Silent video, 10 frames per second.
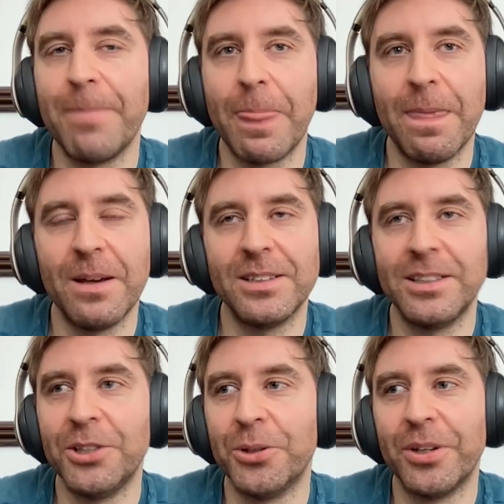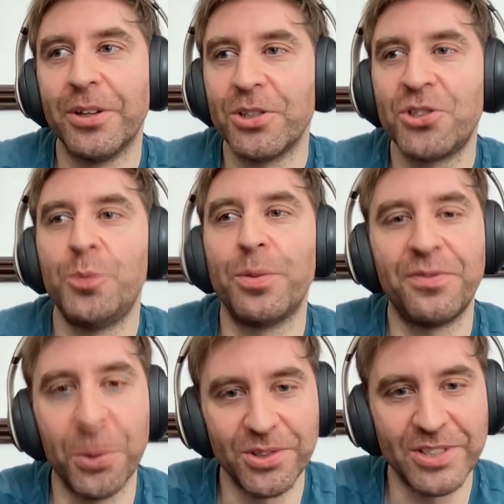you know, the
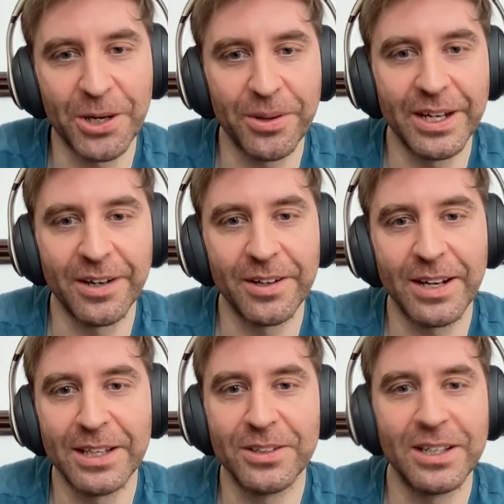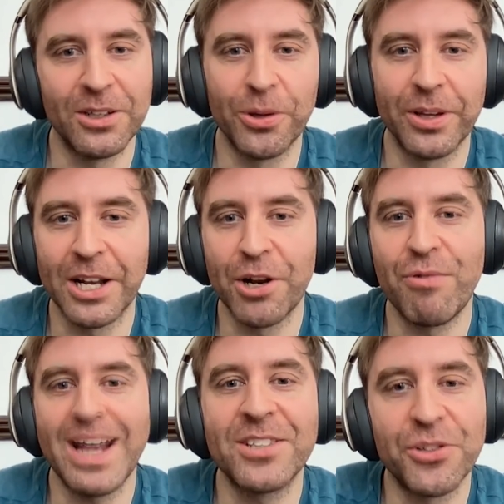superfoods out there and all the
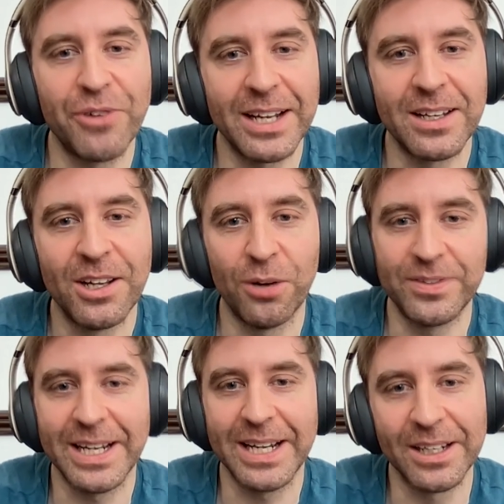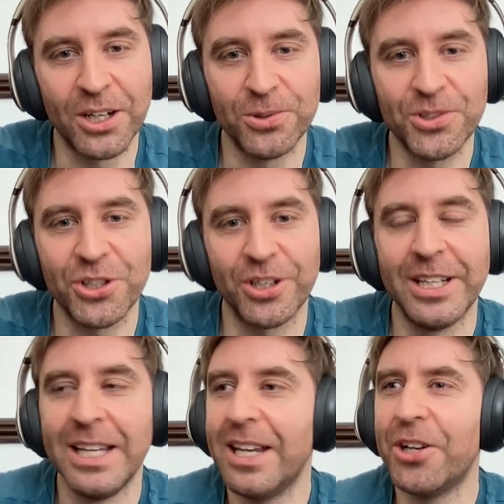kind of rhetoric of diet
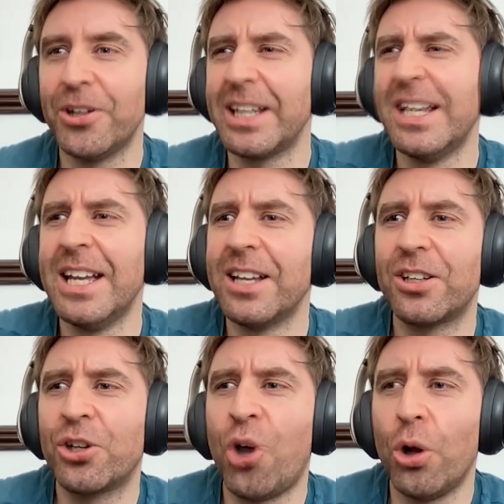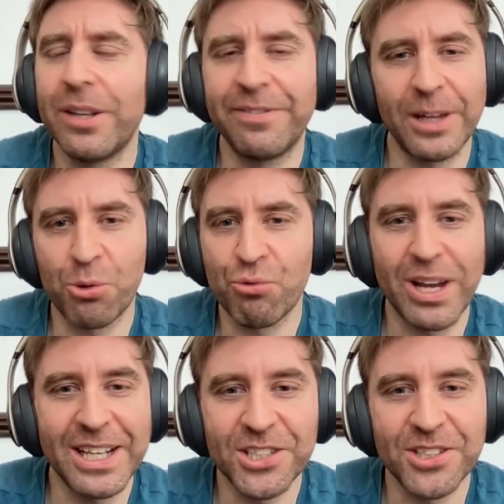culture. You know, like
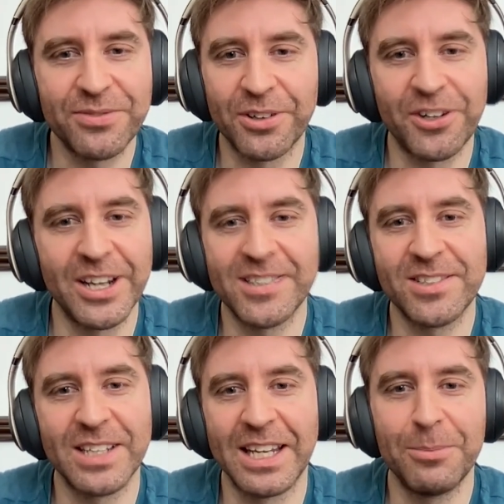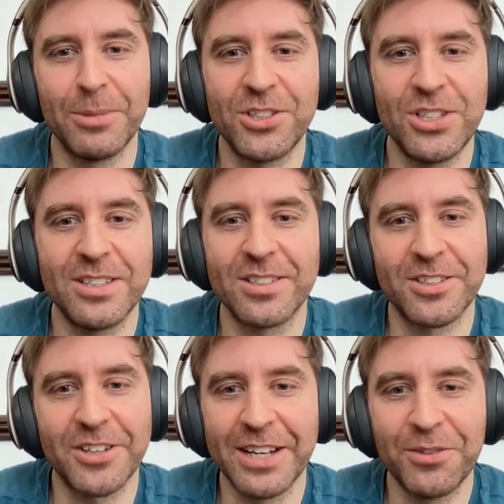cauliflower rice, for Christ's sake. I mean,
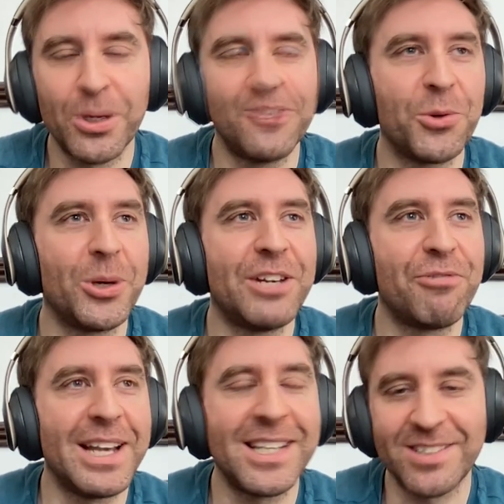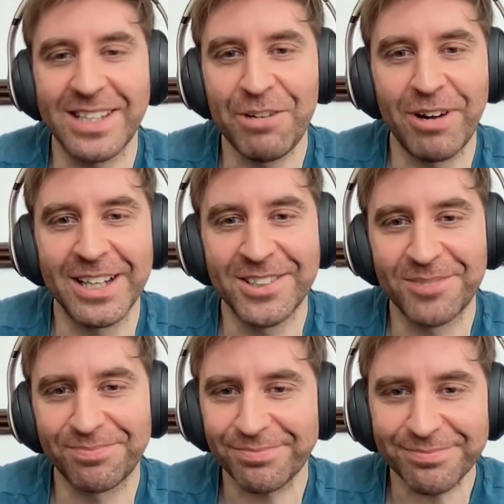Jesus Christ, if you want to eat rice, eat
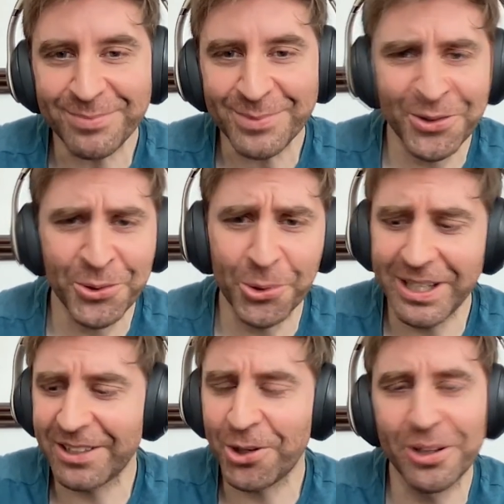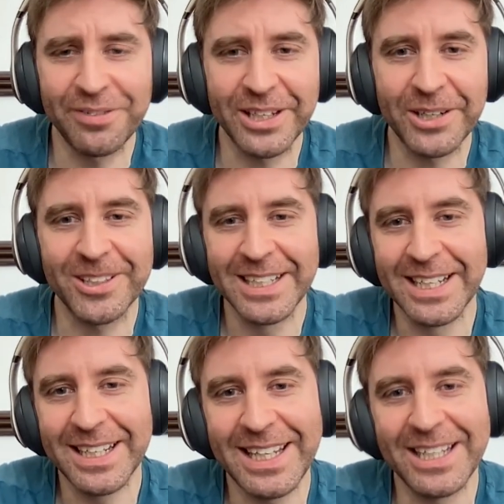rice. If you want to eat
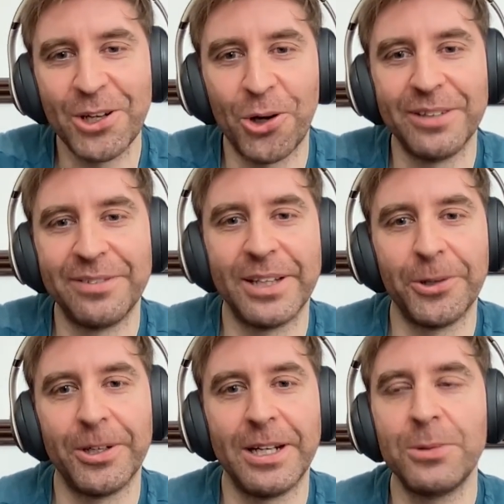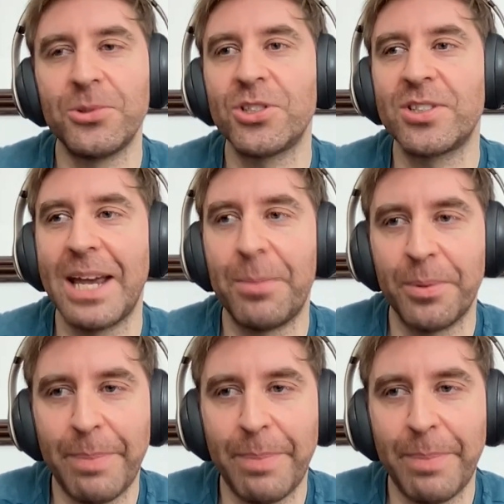cauliflower. And it was just getting